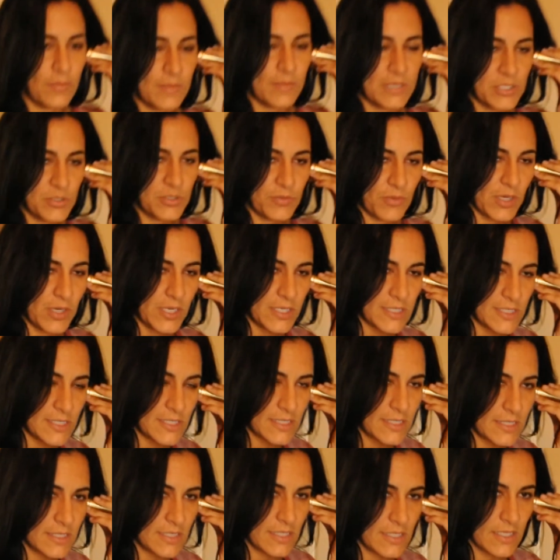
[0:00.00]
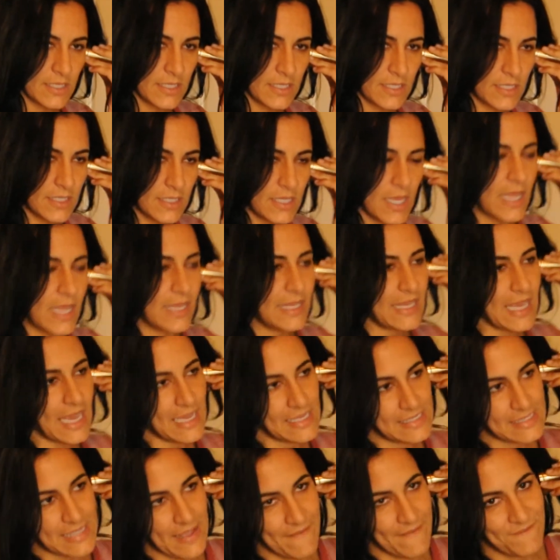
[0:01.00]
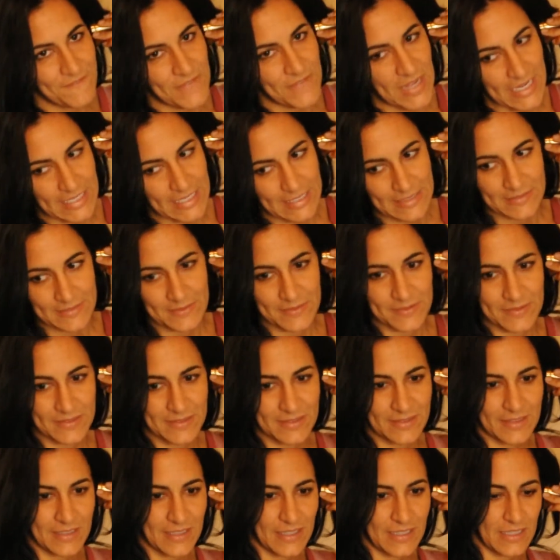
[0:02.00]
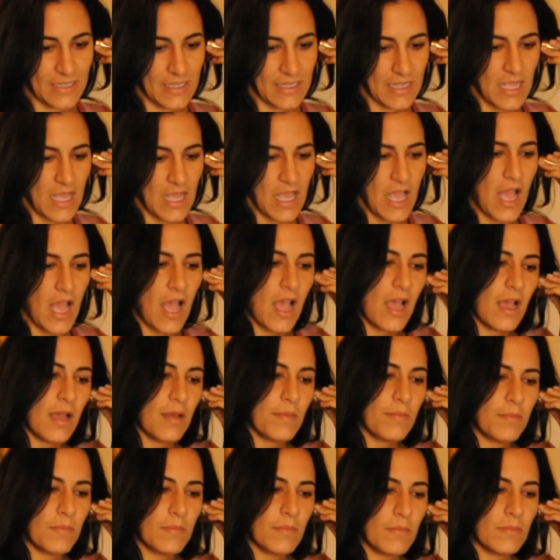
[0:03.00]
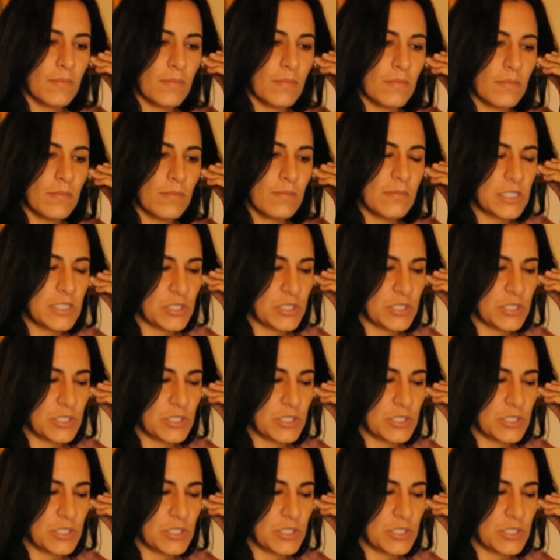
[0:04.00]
Miss Schwartz. Yes, I'm fine. Um, Ms.